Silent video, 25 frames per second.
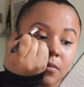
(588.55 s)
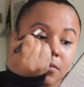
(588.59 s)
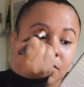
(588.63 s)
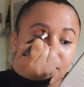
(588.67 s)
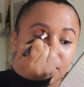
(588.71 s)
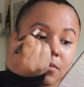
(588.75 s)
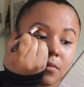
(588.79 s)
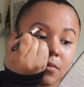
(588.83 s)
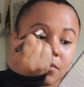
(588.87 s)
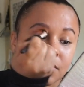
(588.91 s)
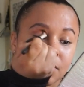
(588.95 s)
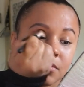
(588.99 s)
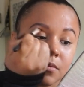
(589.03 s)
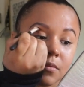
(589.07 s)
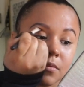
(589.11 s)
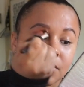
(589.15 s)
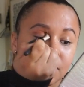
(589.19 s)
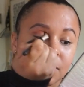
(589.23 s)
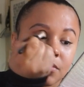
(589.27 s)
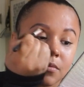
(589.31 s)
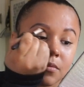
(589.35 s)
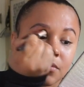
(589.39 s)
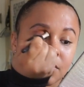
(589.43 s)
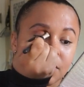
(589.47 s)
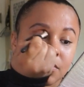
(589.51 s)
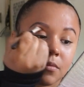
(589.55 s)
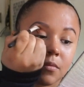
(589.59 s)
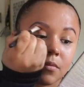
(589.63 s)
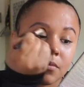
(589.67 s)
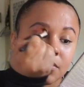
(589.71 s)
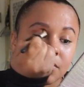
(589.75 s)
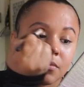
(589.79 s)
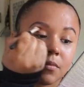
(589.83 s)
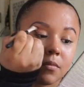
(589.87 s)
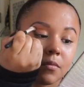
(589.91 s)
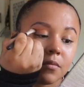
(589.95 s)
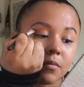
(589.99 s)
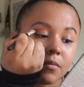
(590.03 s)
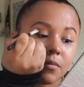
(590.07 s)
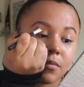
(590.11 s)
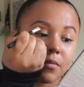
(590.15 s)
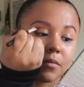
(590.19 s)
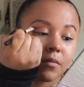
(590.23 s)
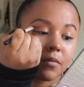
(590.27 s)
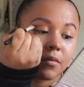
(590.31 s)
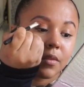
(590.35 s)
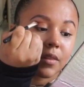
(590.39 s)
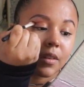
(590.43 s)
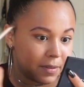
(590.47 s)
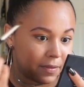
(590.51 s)
I'm ready for 24. I think 24 is
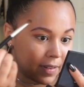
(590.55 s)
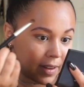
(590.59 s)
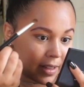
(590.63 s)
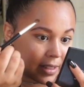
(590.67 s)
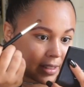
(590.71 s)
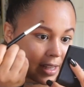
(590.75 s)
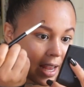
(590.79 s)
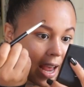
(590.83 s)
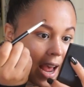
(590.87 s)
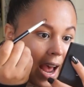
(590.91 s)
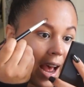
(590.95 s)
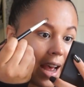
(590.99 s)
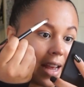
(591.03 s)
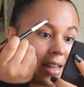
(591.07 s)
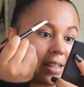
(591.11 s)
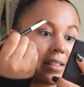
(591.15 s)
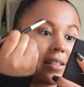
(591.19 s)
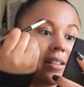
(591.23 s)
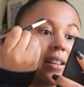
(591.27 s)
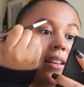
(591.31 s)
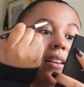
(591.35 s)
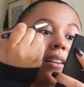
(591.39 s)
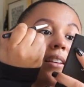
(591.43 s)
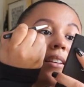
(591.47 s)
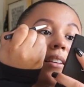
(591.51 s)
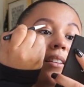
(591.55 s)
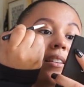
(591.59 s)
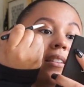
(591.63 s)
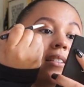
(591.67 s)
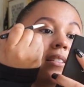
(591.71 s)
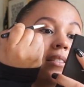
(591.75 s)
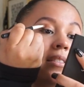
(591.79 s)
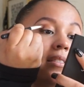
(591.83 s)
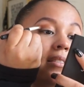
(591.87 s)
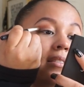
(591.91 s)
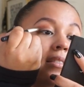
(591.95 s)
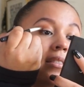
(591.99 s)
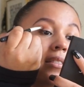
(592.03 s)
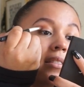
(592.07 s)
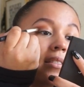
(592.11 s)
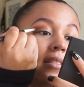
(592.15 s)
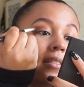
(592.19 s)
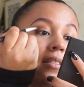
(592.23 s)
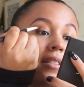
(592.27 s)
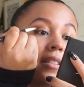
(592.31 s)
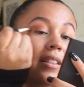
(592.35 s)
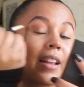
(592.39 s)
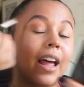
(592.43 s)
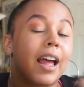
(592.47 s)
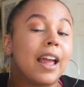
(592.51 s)
gonna be fantastic.
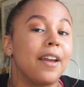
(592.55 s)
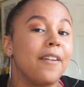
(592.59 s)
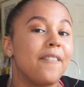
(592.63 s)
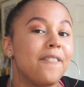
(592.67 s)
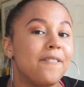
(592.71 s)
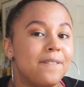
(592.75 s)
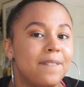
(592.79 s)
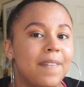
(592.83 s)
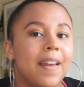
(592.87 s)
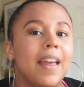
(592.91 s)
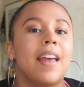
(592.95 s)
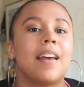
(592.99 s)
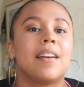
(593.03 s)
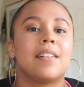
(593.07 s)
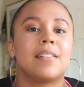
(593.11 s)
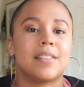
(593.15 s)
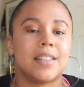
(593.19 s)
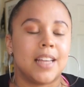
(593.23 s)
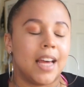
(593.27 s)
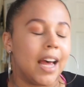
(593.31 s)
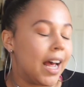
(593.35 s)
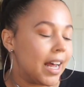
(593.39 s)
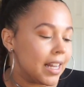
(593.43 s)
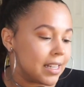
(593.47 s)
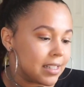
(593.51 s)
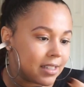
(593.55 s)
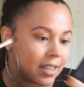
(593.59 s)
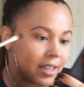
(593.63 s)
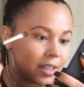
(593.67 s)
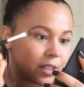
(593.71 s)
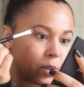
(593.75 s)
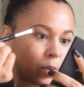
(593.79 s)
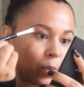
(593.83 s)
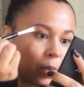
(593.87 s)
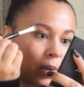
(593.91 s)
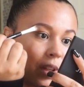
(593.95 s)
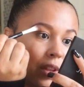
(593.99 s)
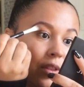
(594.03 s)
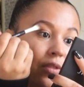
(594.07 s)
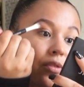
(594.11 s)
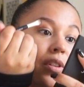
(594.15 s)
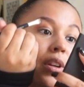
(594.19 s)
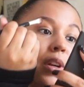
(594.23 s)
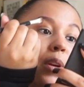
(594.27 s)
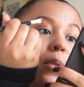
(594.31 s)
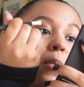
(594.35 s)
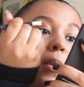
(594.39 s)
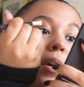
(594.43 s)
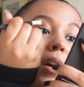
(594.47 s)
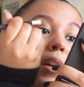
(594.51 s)
Like, fantastic.
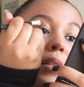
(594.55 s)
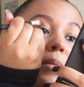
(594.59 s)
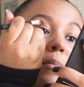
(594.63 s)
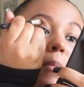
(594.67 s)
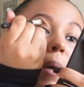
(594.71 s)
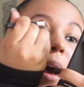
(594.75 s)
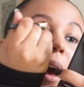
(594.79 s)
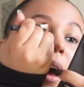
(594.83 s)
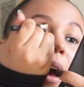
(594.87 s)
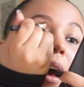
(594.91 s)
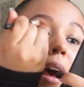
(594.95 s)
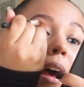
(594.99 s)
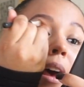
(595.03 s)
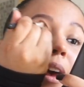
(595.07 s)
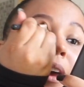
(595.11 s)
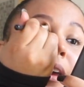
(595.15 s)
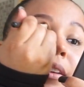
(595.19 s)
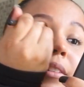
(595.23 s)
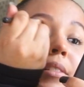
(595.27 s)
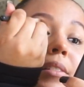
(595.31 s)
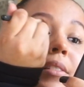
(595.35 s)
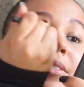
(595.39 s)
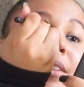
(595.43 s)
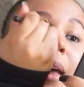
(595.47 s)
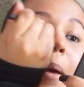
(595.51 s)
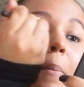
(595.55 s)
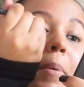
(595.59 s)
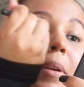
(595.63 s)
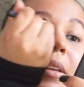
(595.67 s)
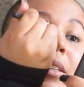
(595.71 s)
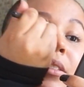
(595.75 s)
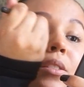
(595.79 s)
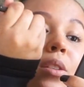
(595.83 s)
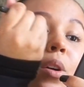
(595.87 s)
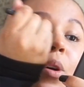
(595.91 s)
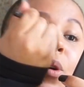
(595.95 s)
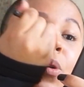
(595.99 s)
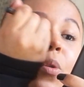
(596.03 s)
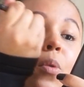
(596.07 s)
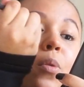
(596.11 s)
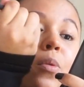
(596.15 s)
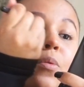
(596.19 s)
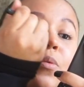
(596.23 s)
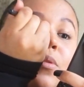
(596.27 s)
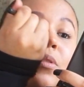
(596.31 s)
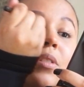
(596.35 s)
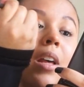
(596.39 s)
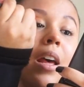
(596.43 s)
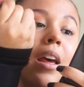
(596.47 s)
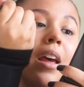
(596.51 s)
23 was my stepping
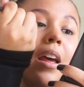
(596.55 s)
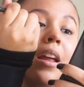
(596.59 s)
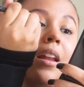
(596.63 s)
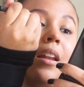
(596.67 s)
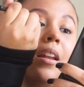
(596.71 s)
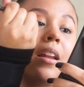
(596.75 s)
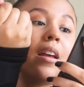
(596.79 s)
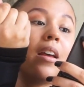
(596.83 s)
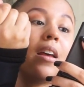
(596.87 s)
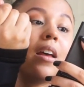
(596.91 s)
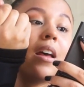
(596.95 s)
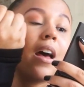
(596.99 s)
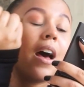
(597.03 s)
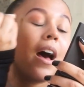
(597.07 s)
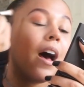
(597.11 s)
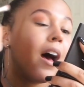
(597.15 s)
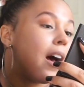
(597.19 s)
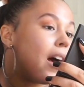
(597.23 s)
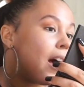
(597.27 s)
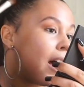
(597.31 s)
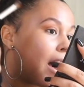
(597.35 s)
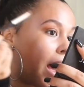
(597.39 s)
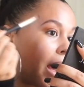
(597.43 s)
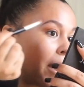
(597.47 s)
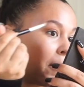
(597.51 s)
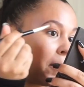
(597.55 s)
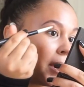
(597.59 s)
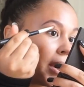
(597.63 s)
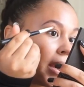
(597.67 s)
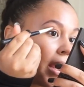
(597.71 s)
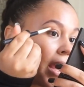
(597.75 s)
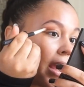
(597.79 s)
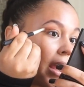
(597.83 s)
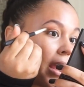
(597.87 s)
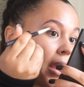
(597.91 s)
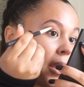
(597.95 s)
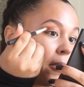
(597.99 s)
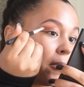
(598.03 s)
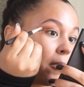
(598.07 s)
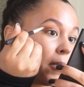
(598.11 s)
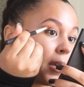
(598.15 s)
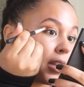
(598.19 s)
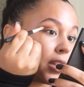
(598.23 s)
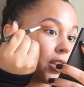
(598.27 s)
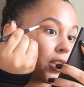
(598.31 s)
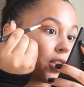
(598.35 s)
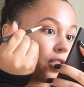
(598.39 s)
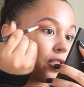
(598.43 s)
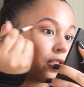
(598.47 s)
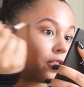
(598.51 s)
stones, and I became
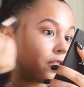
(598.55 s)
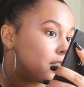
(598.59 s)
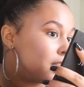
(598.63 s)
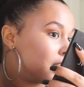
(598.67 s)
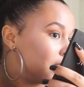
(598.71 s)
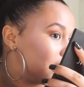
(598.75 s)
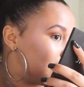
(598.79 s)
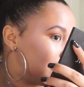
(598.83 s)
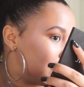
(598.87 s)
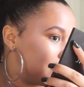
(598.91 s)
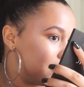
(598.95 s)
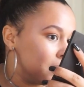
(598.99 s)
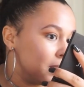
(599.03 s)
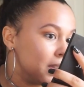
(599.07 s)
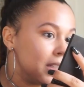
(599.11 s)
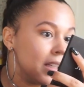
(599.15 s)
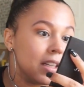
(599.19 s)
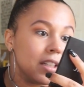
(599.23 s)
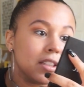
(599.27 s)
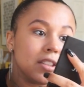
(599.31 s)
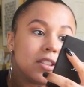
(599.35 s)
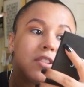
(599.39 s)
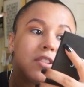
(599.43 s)
extremely